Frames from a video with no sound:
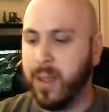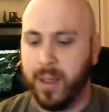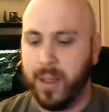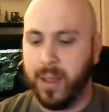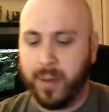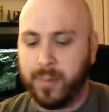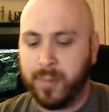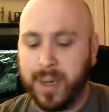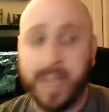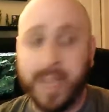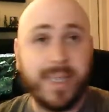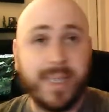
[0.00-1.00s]
All
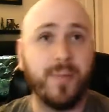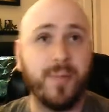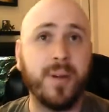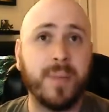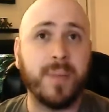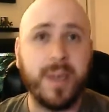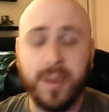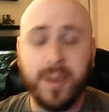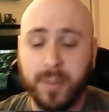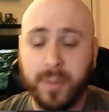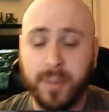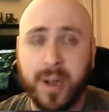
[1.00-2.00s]
right, we are making good
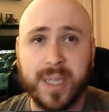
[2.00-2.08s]
progress.